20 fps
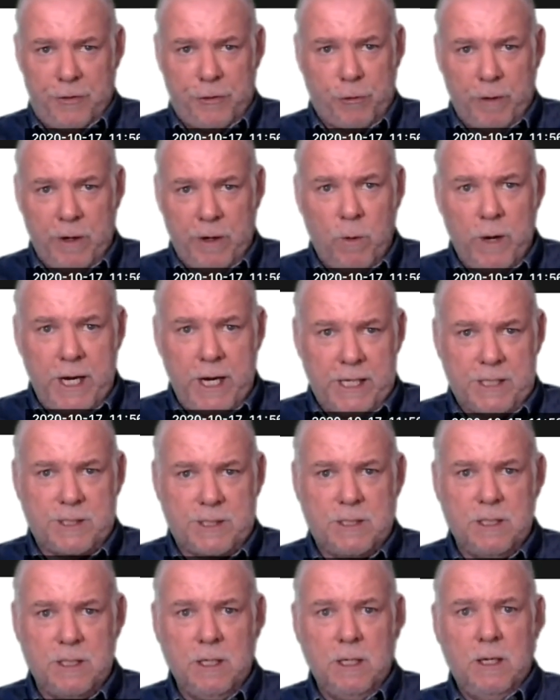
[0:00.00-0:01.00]
3
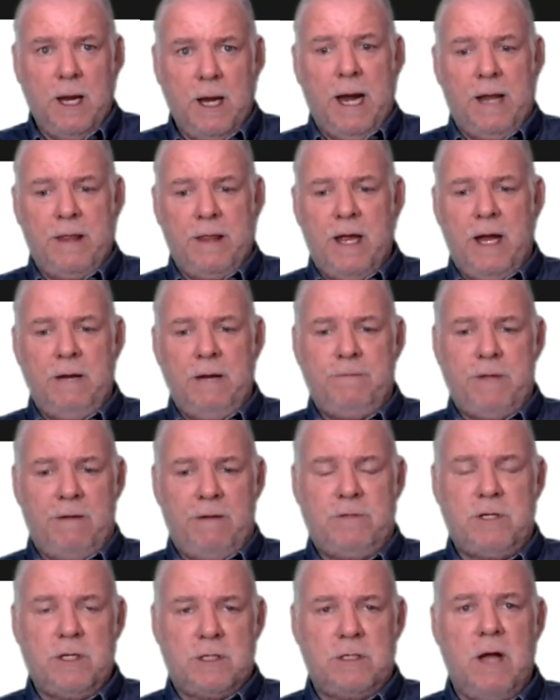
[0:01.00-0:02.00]
weeks. And
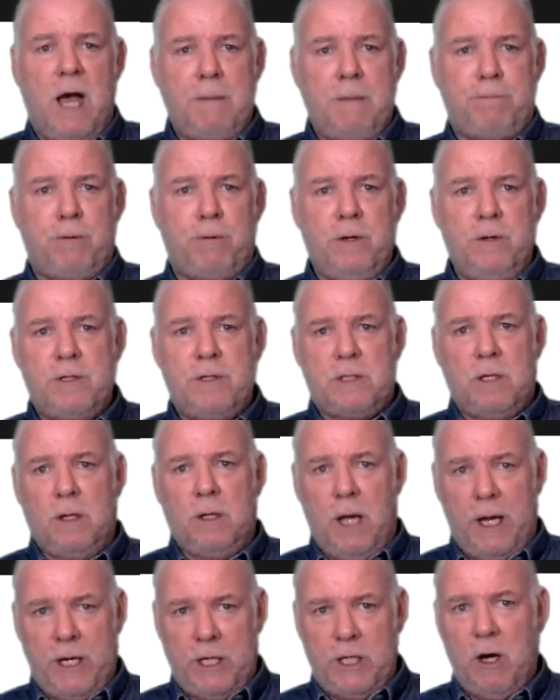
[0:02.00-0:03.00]
they've just not produced a
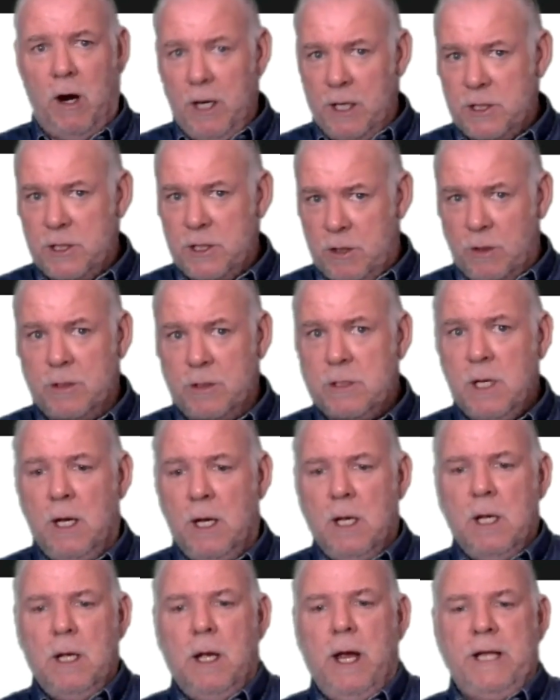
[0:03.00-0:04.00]
lot of yardage. So
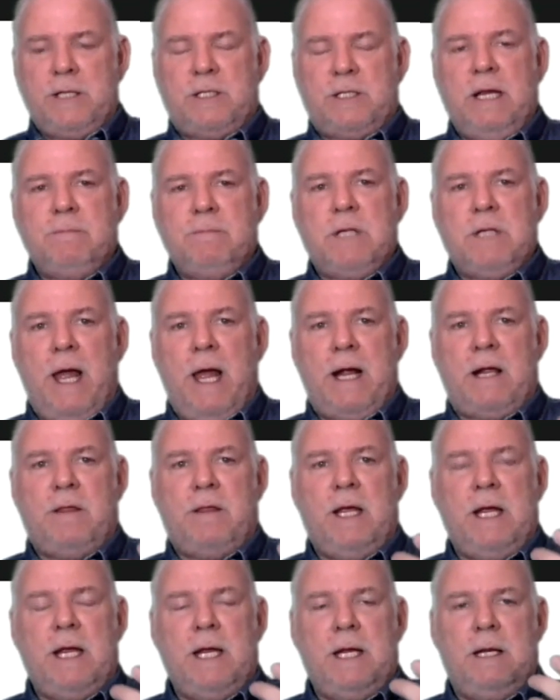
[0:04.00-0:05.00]
it seems like
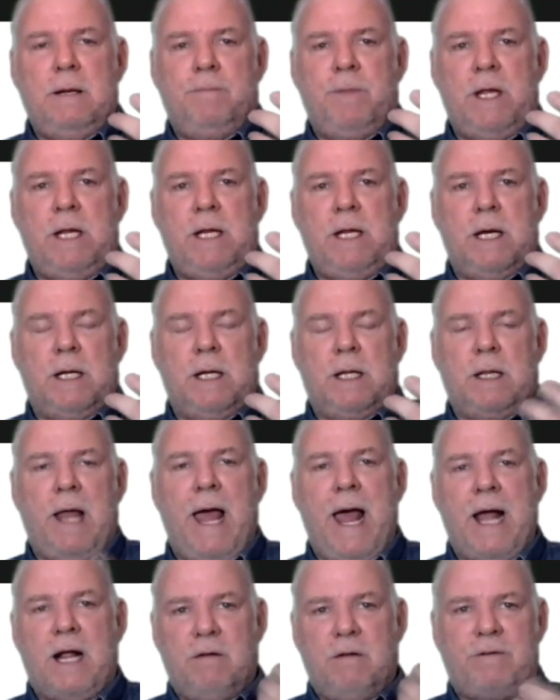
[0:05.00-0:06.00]
the
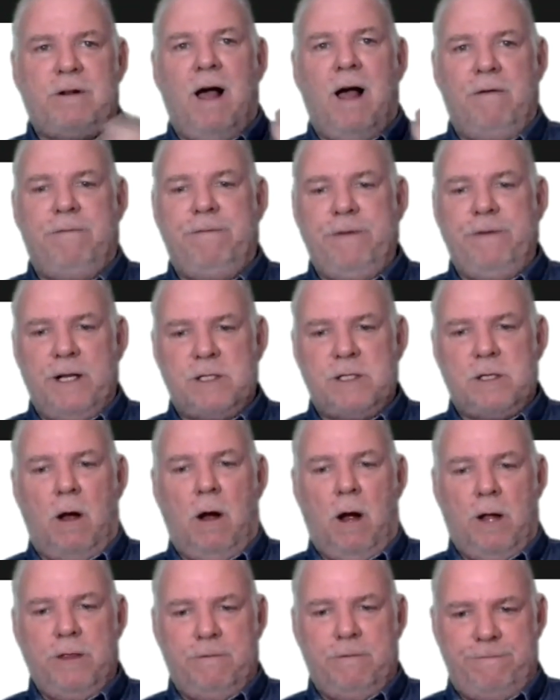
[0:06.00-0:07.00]
lack of confidence
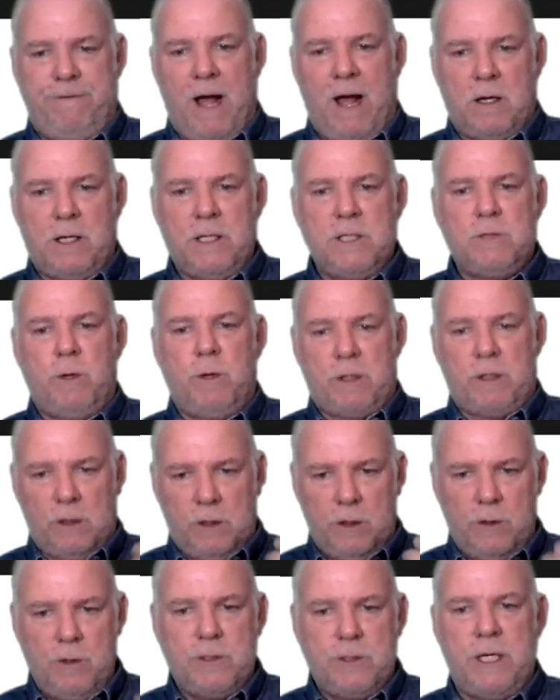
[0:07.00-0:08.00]
on the Falcons with
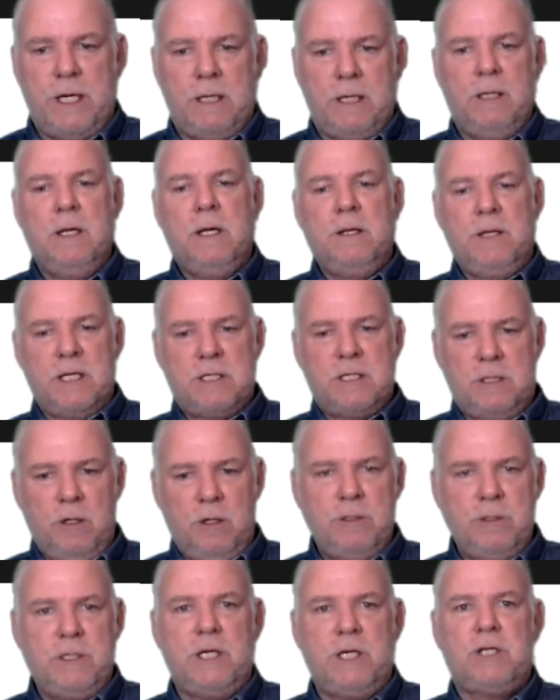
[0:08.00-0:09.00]
losing
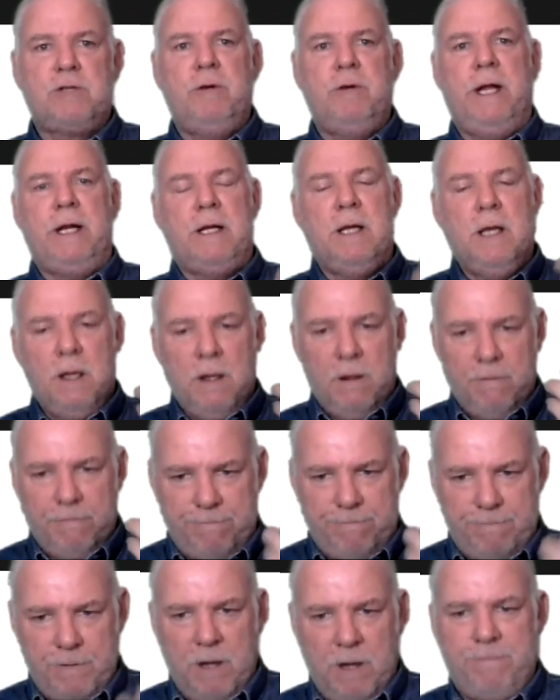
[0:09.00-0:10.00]
streak,
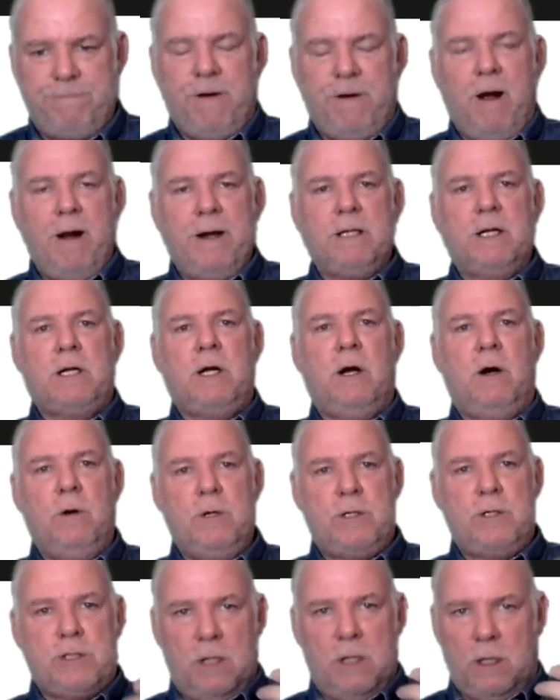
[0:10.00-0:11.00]
firing the
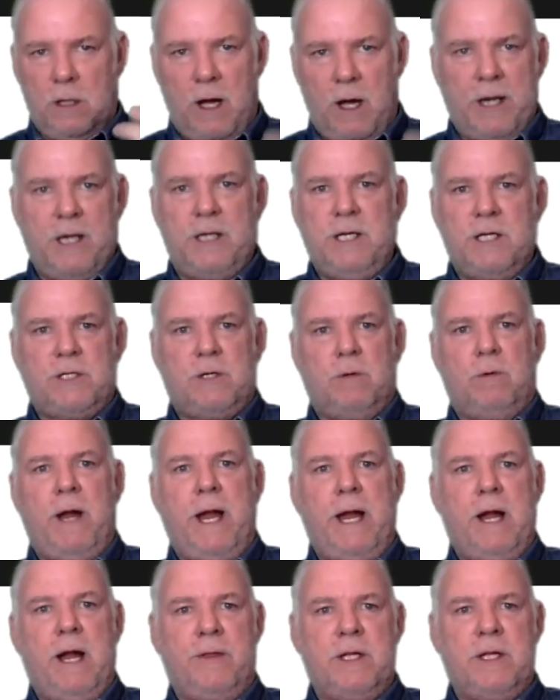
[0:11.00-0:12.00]
coach, a lot of
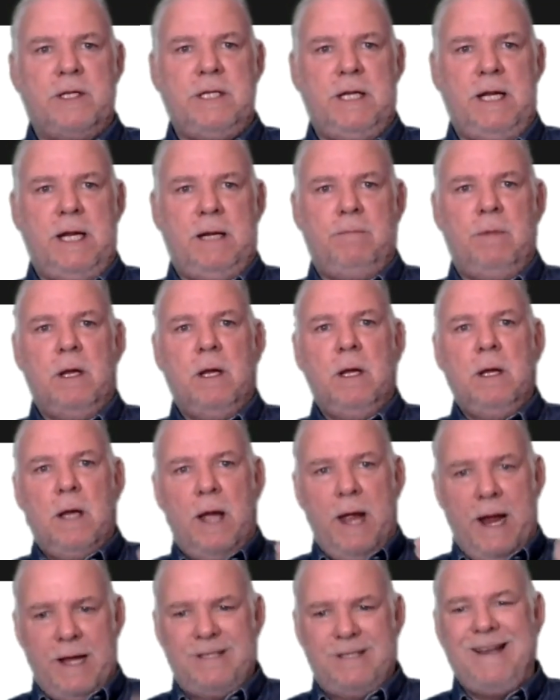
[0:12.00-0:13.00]
disarray on the team
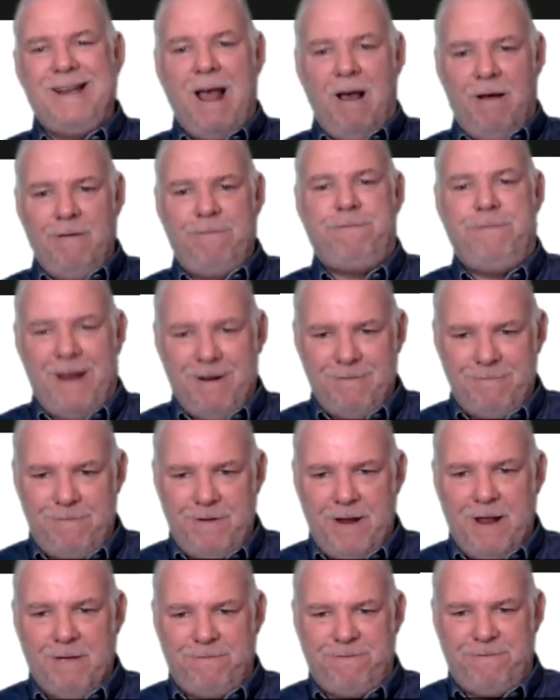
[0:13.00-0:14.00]
has now
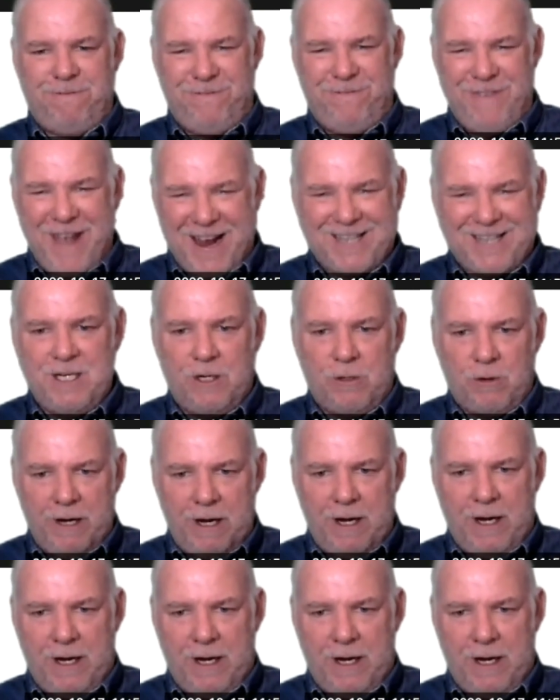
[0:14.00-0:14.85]
infected